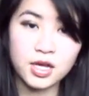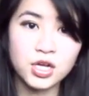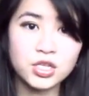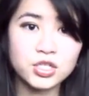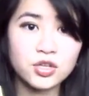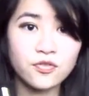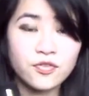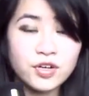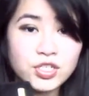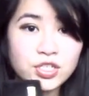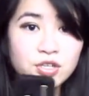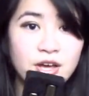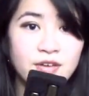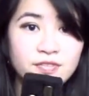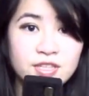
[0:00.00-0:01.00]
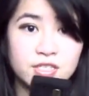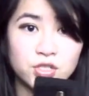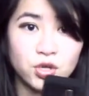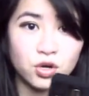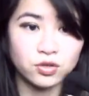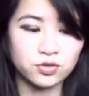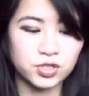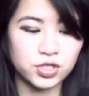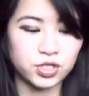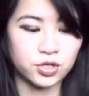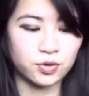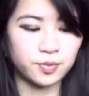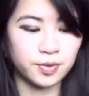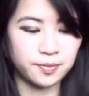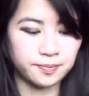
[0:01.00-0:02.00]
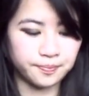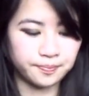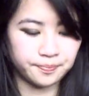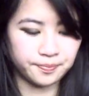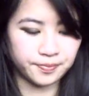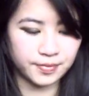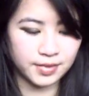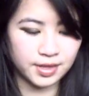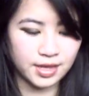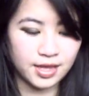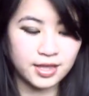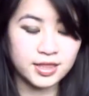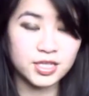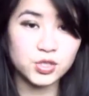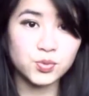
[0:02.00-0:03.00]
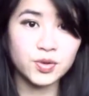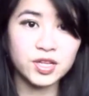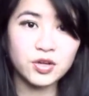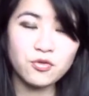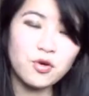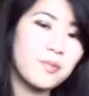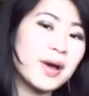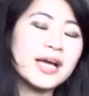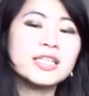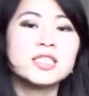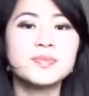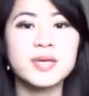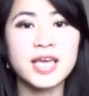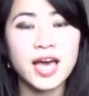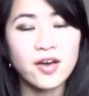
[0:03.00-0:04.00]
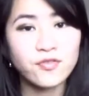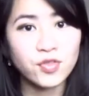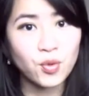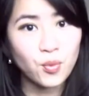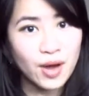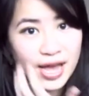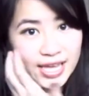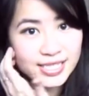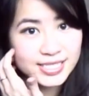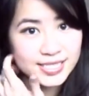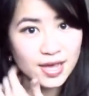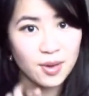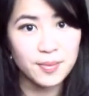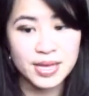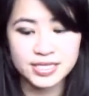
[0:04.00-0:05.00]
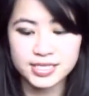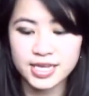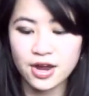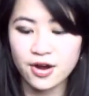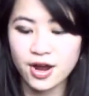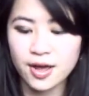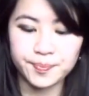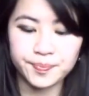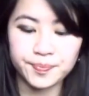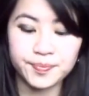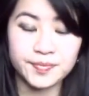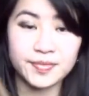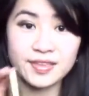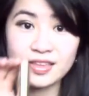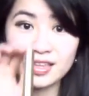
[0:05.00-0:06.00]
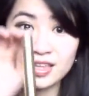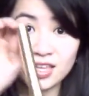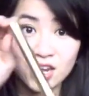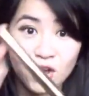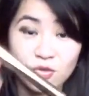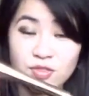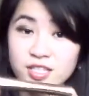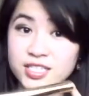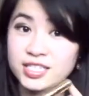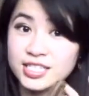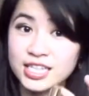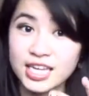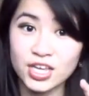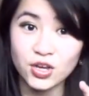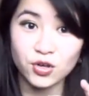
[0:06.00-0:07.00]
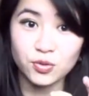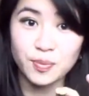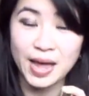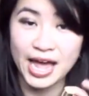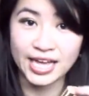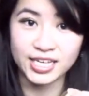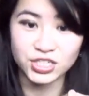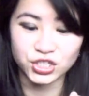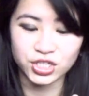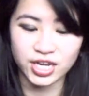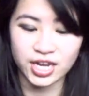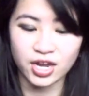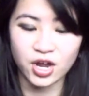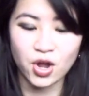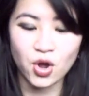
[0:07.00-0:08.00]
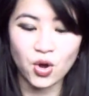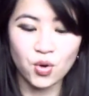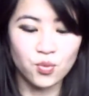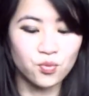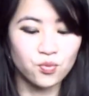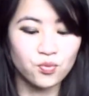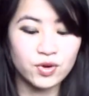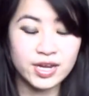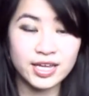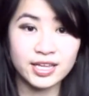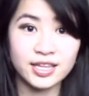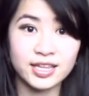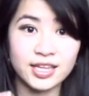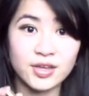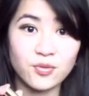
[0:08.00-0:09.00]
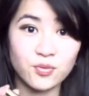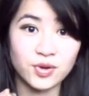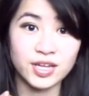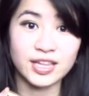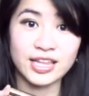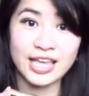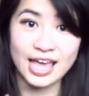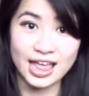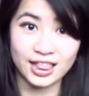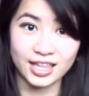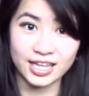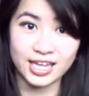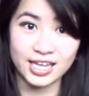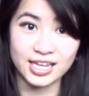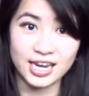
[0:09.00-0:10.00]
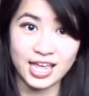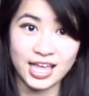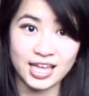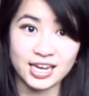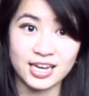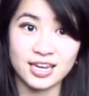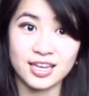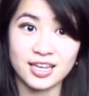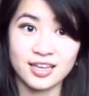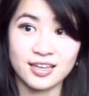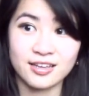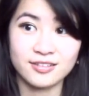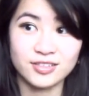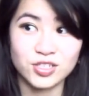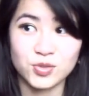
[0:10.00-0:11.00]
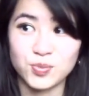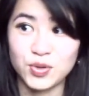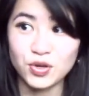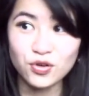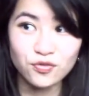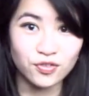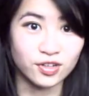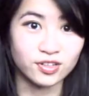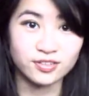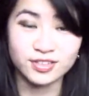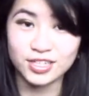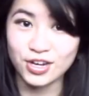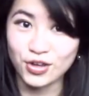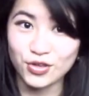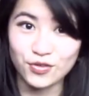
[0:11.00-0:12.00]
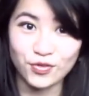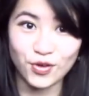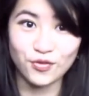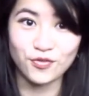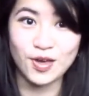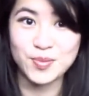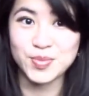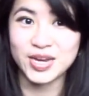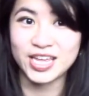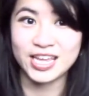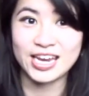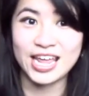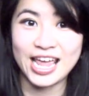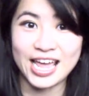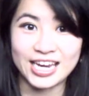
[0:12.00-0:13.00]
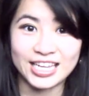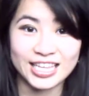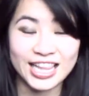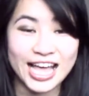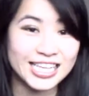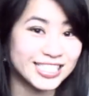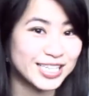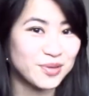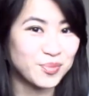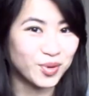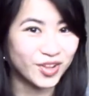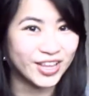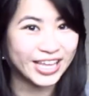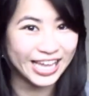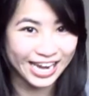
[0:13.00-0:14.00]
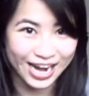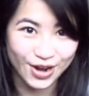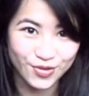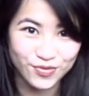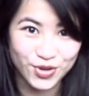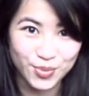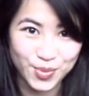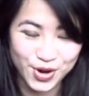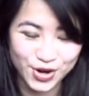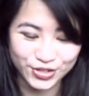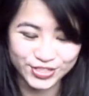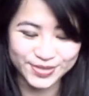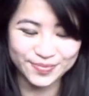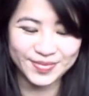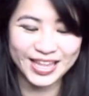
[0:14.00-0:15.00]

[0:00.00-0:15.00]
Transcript: So first you have this gold tube. This really reminds me of the YSL mascara. You know, the sleek gold packaging, really elegant and just beautiful. You know, you feel feminine and classy pulling it out of your purse.